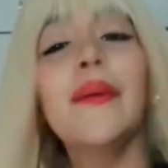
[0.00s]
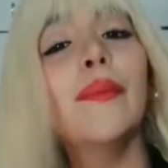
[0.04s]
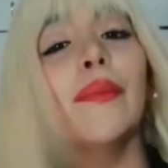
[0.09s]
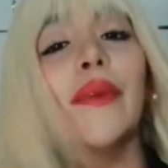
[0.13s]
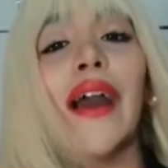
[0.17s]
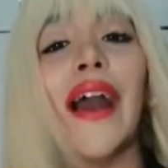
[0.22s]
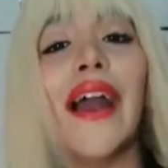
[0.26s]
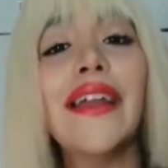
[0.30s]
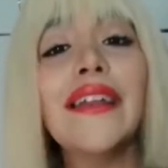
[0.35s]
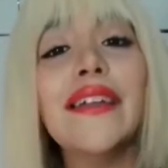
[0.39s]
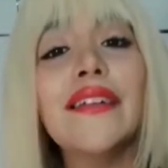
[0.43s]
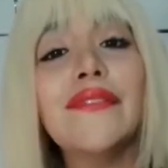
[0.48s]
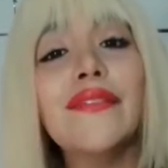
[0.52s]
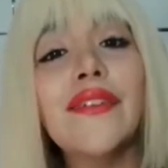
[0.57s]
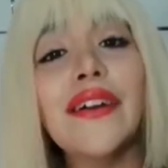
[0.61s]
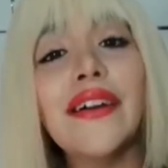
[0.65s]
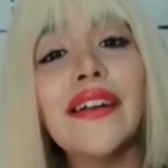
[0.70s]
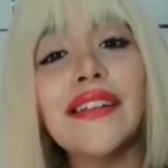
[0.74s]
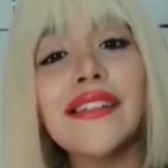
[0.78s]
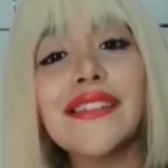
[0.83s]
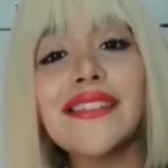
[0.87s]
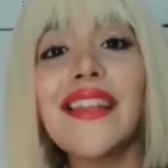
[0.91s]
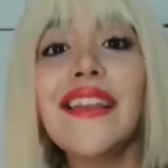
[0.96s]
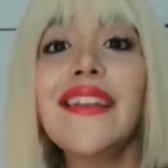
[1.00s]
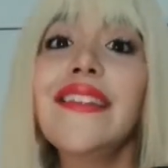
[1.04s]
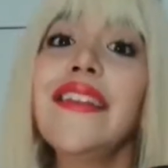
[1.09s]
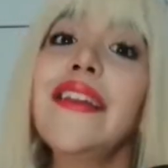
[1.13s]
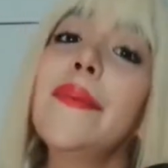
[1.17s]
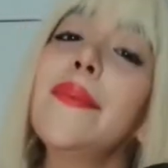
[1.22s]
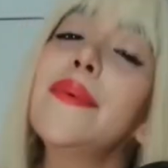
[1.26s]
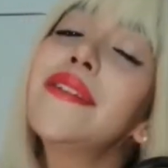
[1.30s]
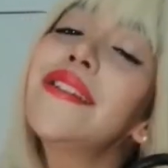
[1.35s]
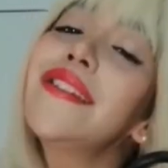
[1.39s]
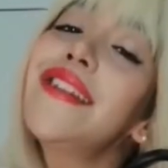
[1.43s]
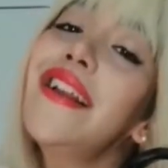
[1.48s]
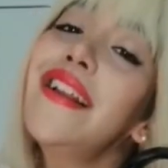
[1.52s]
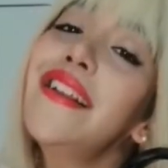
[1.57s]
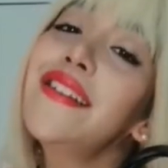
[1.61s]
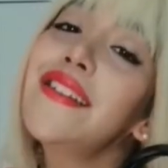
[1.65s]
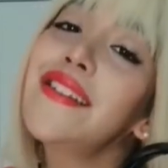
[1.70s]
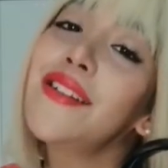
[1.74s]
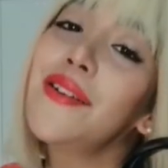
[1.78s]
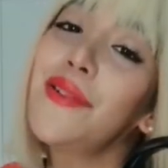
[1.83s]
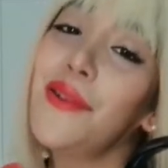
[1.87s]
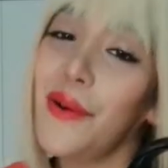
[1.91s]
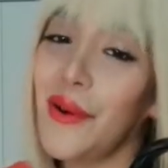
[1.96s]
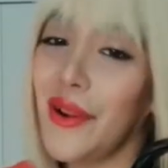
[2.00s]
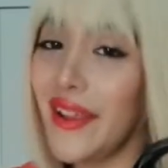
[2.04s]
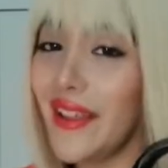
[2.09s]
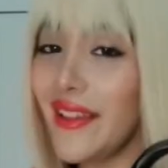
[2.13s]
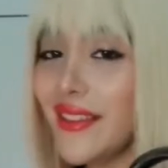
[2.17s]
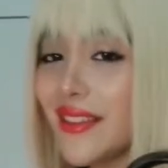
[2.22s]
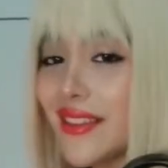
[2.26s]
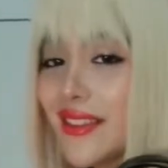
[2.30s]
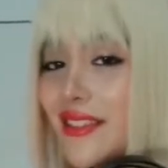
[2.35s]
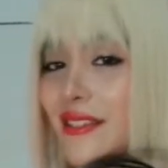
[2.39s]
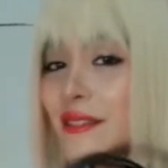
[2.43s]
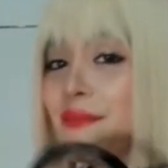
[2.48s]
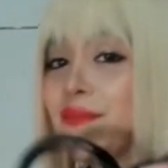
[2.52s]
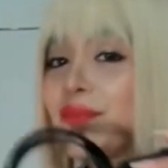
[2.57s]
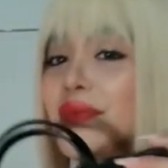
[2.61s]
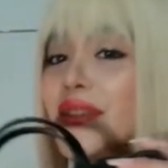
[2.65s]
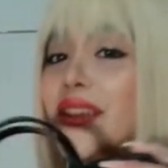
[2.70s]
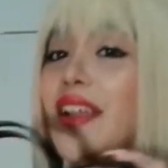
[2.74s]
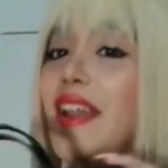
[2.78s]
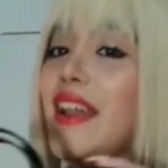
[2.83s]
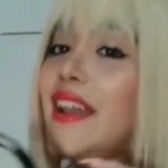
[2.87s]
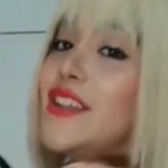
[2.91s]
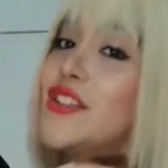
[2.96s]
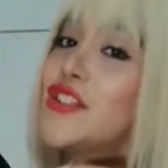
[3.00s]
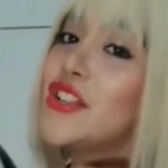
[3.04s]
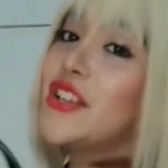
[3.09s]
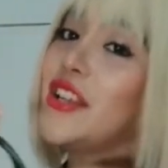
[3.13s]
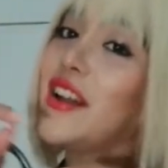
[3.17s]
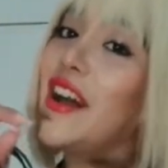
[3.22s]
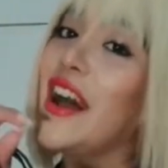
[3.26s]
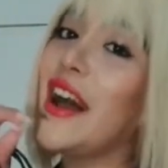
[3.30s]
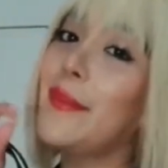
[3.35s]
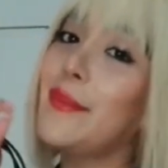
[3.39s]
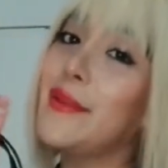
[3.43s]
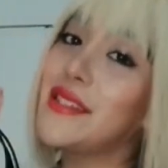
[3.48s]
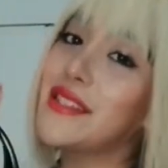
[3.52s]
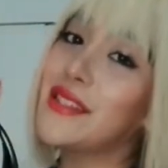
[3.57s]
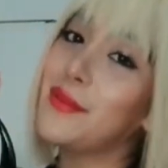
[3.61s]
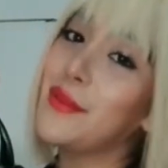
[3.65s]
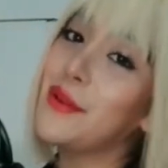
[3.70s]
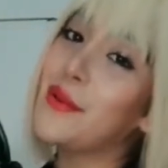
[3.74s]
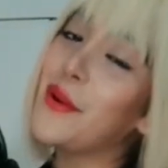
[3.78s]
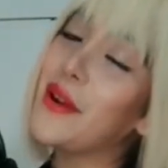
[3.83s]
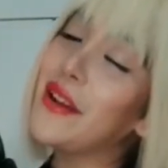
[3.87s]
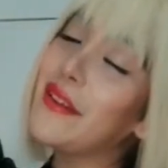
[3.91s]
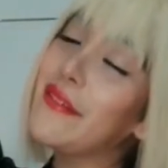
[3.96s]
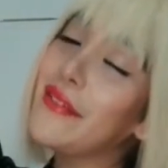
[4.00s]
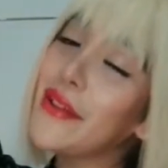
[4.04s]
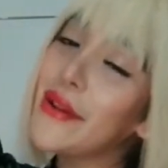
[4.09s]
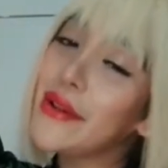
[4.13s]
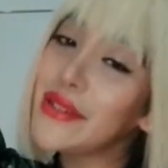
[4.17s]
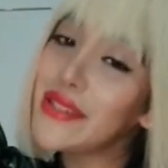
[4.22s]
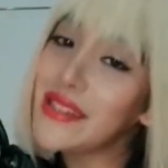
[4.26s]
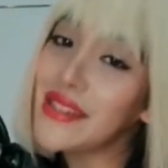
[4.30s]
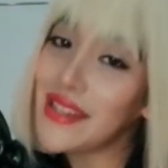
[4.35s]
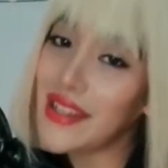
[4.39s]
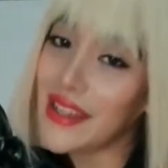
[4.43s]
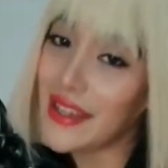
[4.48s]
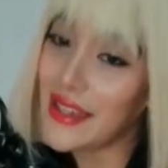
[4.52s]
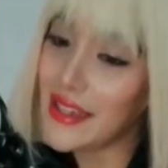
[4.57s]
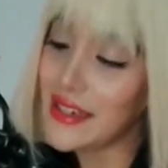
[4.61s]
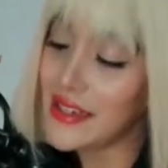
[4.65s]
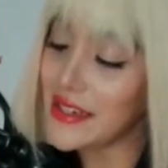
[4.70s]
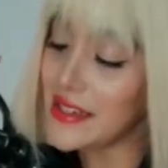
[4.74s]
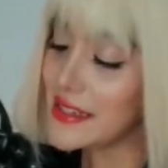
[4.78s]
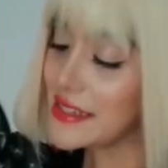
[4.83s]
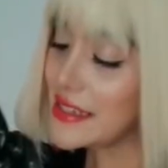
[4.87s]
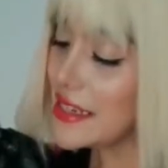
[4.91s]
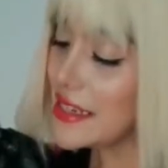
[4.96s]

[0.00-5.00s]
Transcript: kind of slightly obsessed with. And Chanel happens to be one of those things.